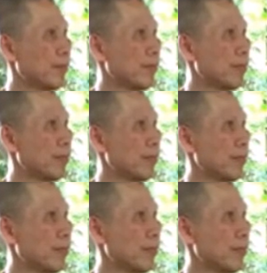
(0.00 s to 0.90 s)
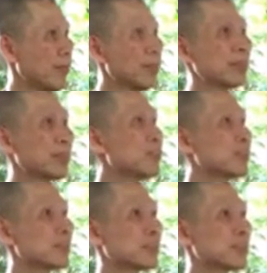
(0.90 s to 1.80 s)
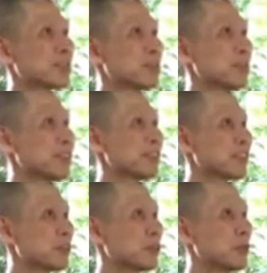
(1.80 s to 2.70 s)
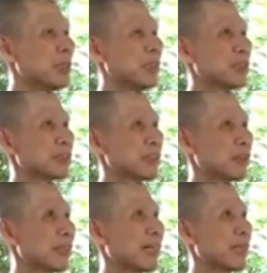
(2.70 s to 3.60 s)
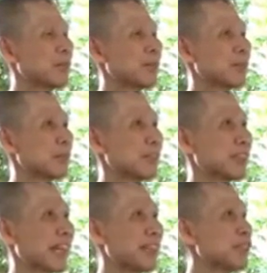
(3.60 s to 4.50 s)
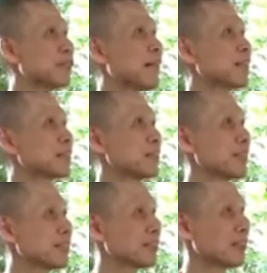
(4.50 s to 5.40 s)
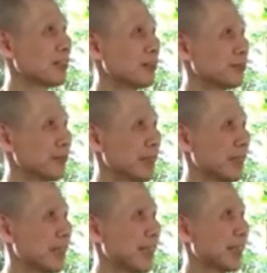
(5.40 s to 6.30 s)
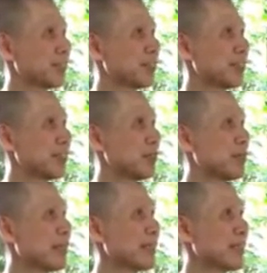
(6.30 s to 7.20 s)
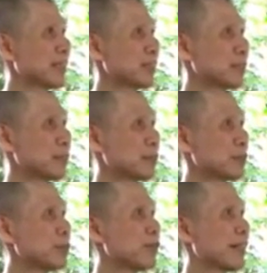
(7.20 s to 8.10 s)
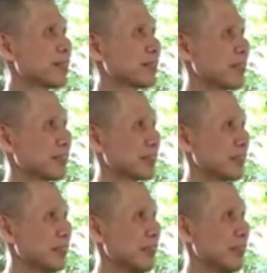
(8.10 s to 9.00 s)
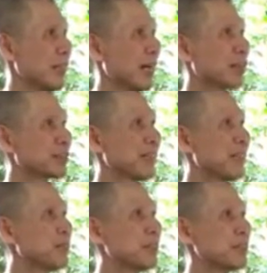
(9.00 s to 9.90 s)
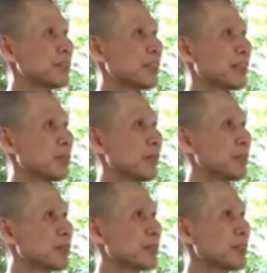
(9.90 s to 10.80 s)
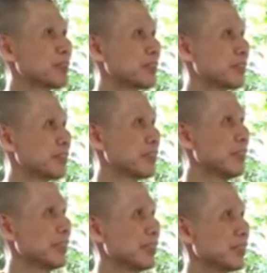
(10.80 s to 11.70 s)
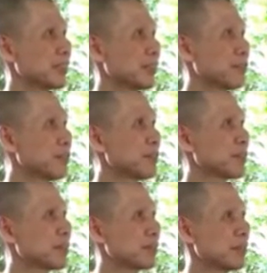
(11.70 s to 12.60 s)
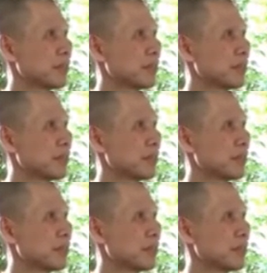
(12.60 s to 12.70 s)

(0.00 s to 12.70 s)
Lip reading: No, the spirit's still alive, but it cannot function, that's all. It has to need the body to function. See? Alzheimer's is not a mental disease, it's a physical disease. Yeah.